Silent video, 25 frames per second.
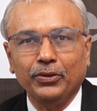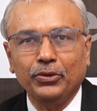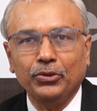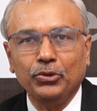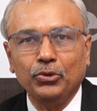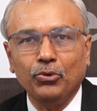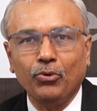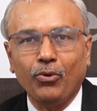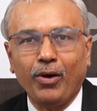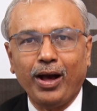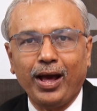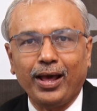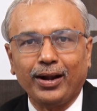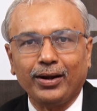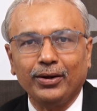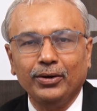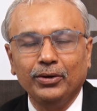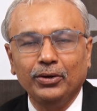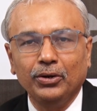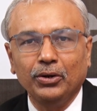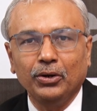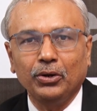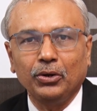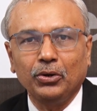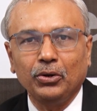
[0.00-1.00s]
you are
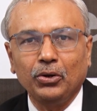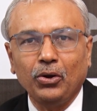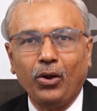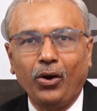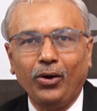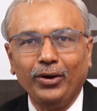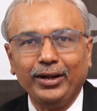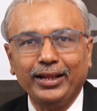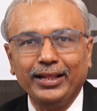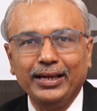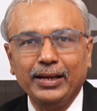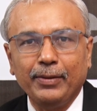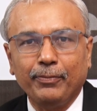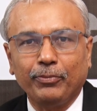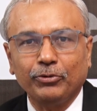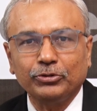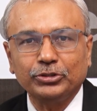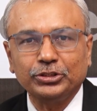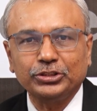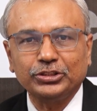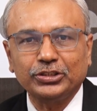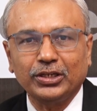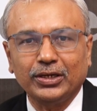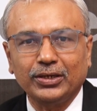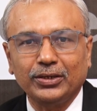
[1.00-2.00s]
not in a
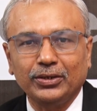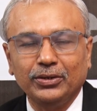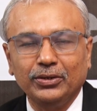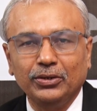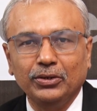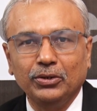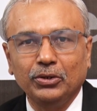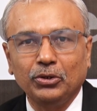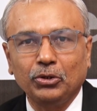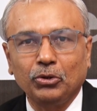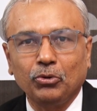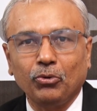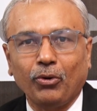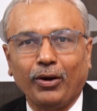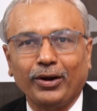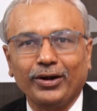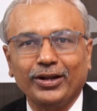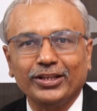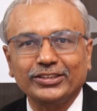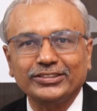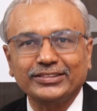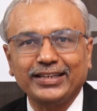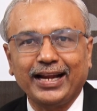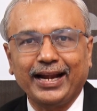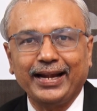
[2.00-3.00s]
position to
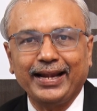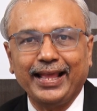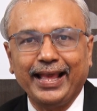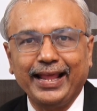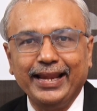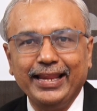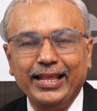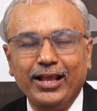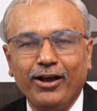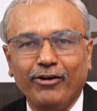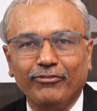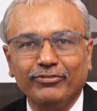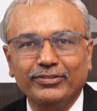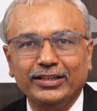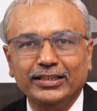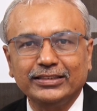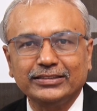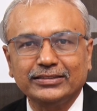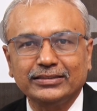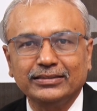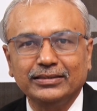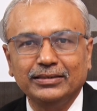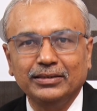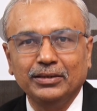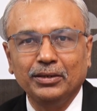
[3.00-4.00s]
understand any of
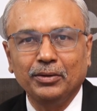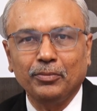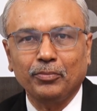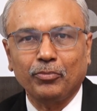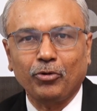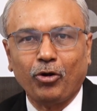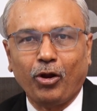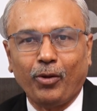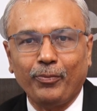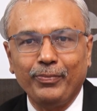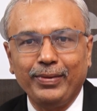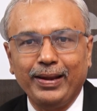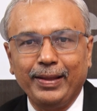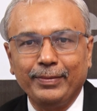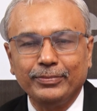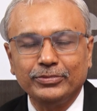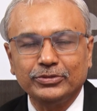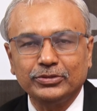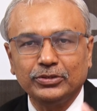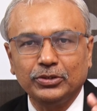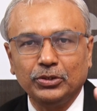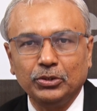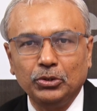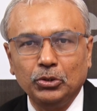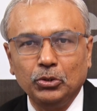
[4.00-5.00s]
these problems,
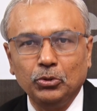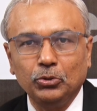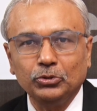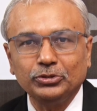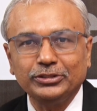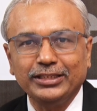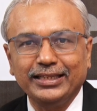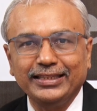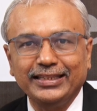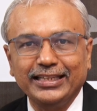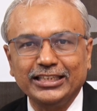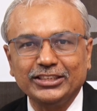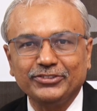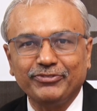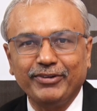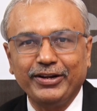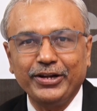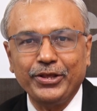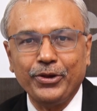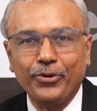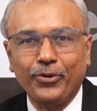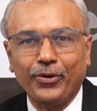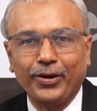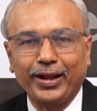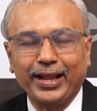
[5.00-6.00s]
do see this
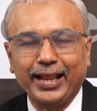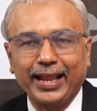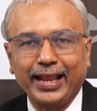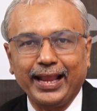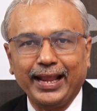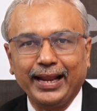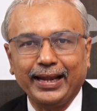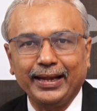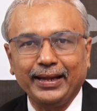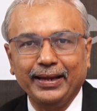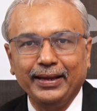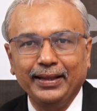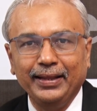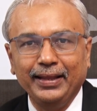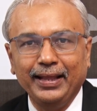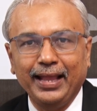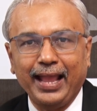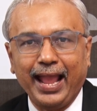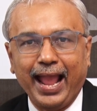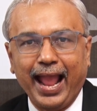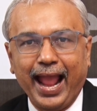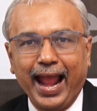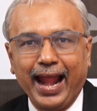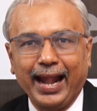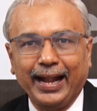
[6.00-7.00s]
video again,
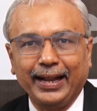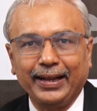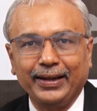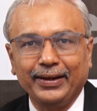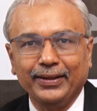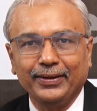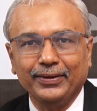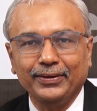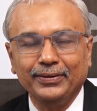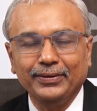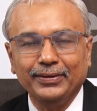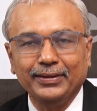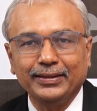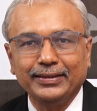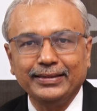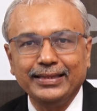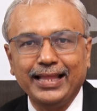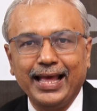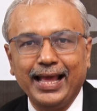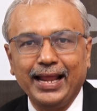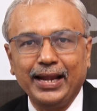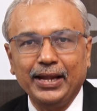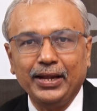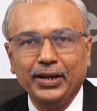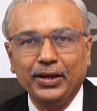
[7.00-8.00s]
and
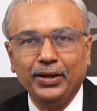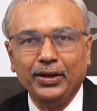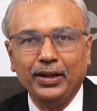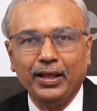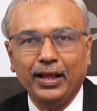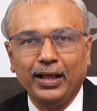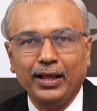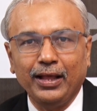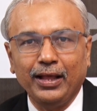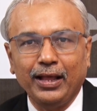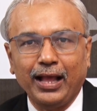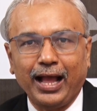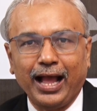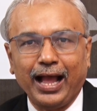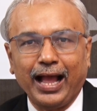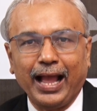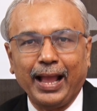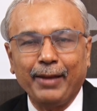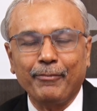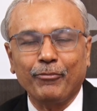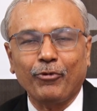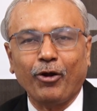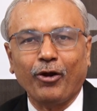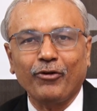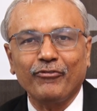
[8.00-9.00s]
then I
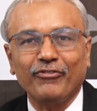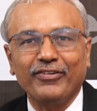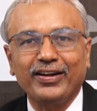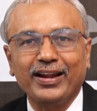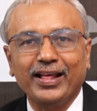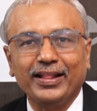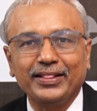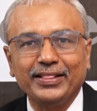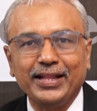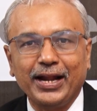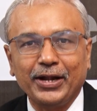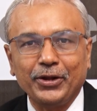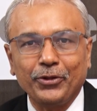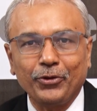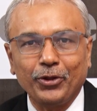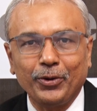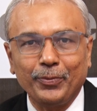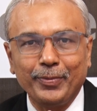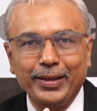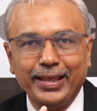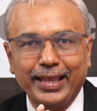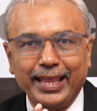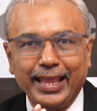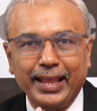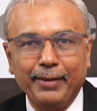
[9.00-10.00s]
am confident that you will
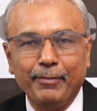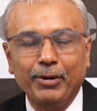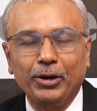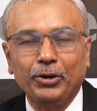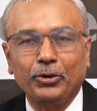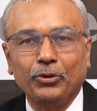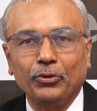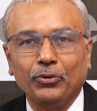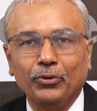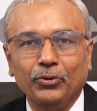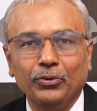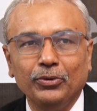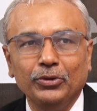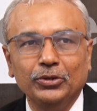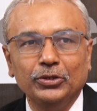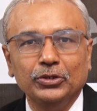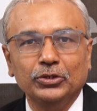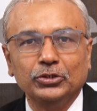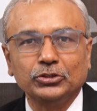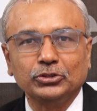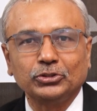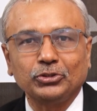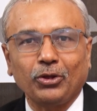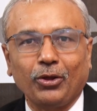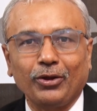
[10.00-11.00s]
be able to
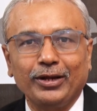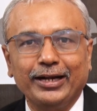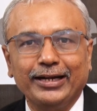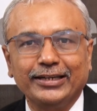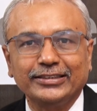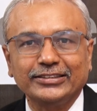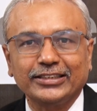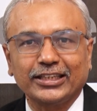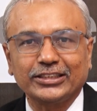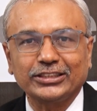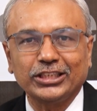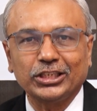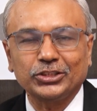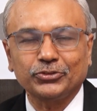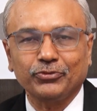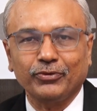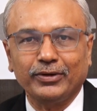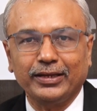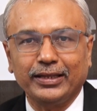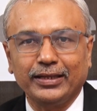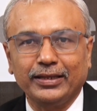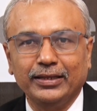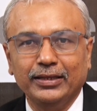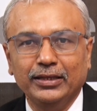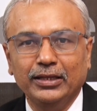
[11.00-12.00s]
solve it
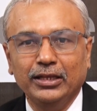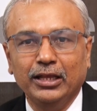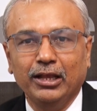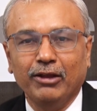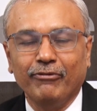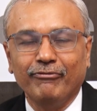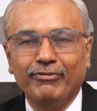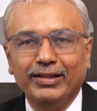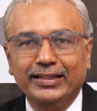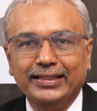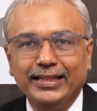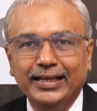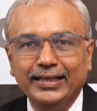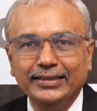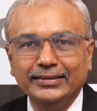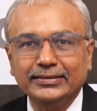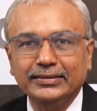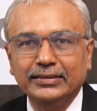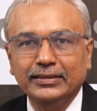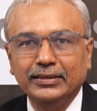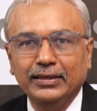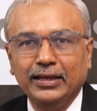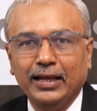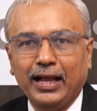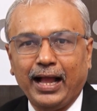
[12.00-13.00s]
successfully. With
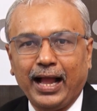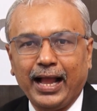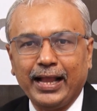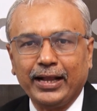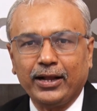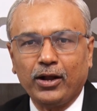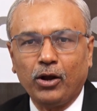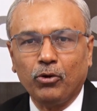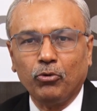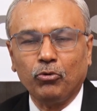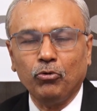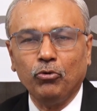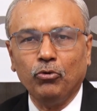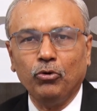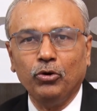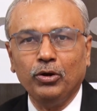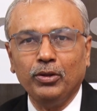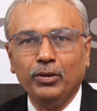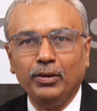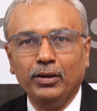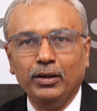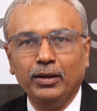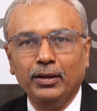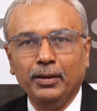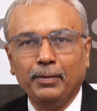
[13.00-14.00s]
this, I conclude
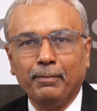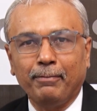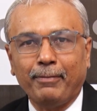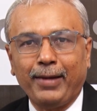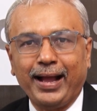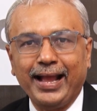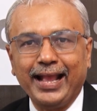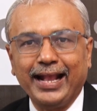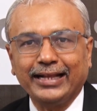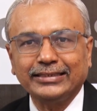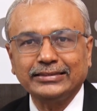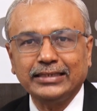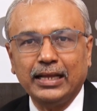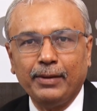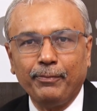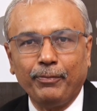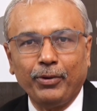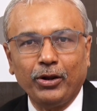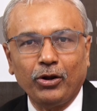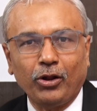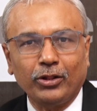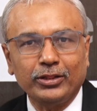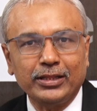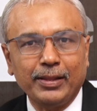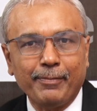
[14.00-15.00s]
my
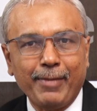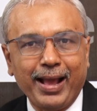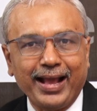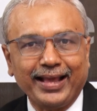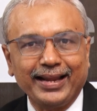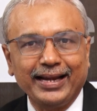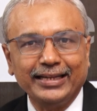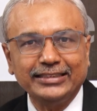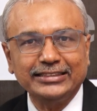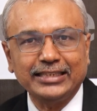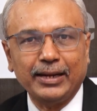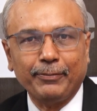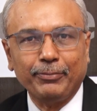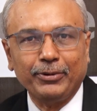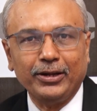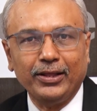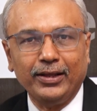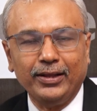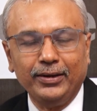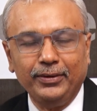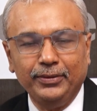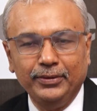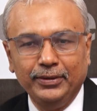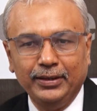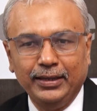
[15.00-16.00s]
example on the back rank
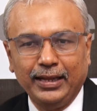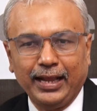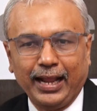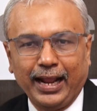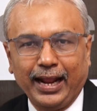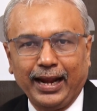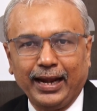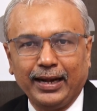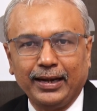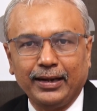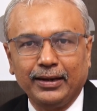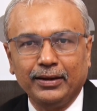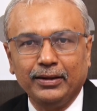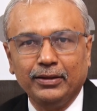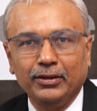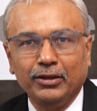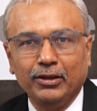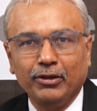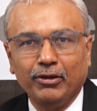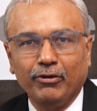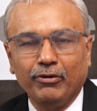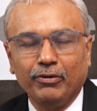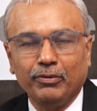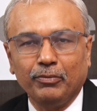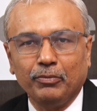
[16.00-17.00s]
chapter, and
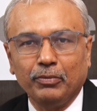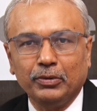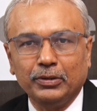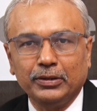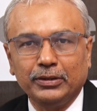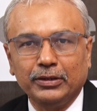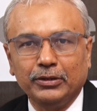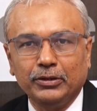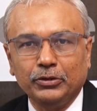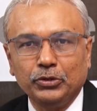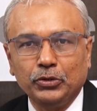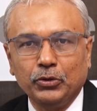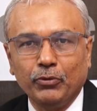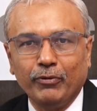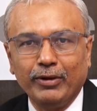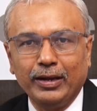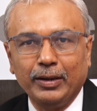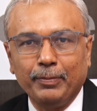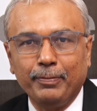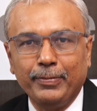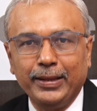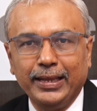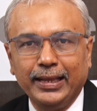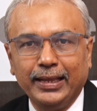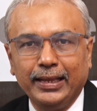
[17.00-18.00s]
you
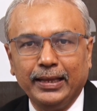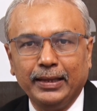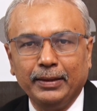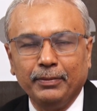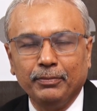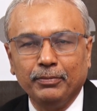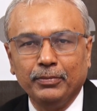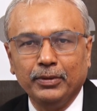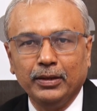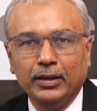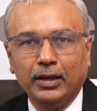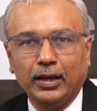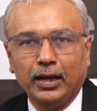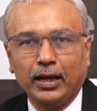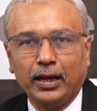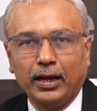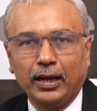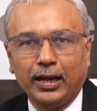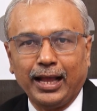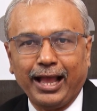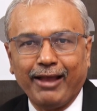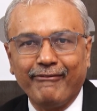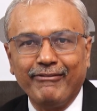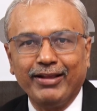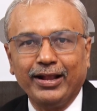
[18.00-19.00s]
will be
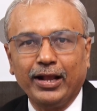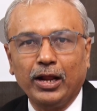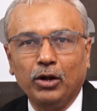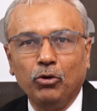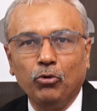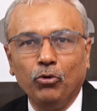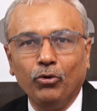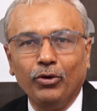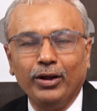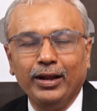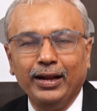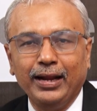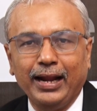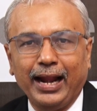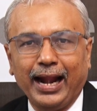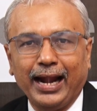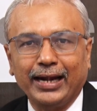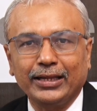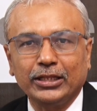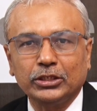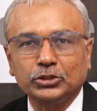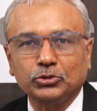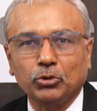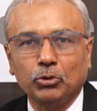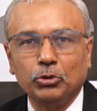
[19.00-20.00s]
having a look
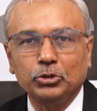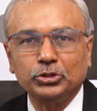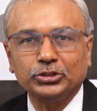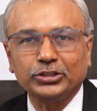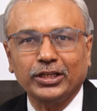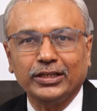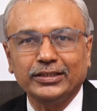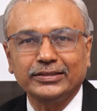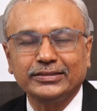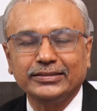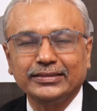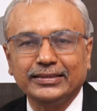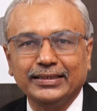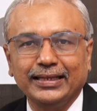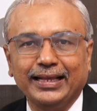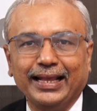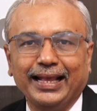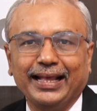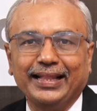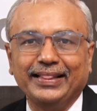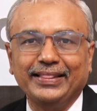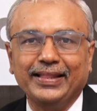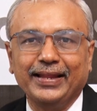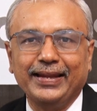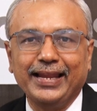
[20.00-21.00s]
at the solutions
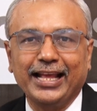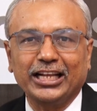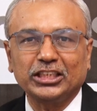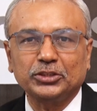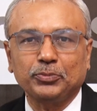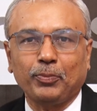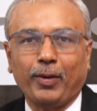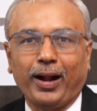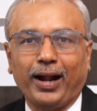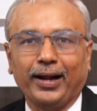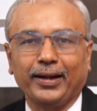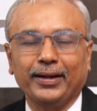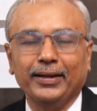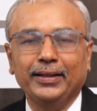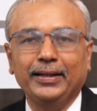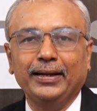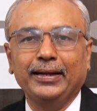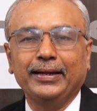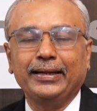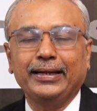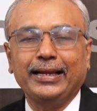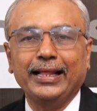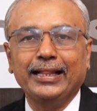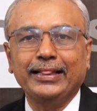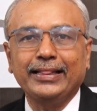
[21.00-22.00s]
in the next part.
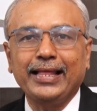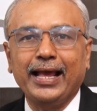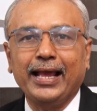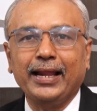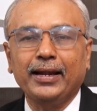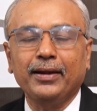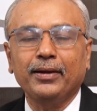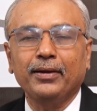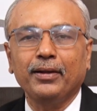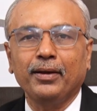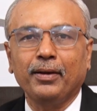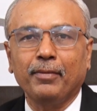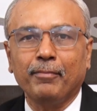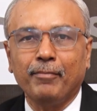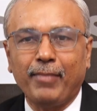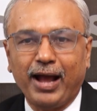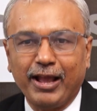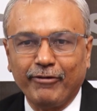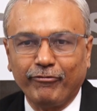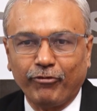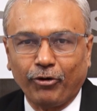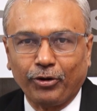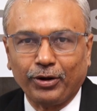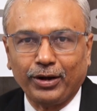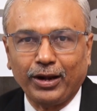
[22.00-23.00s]
Till then,
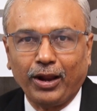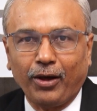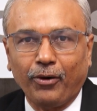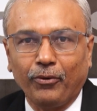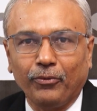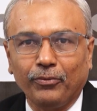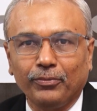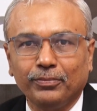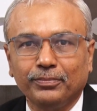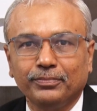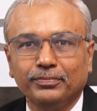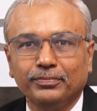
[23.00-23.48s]
bye for now.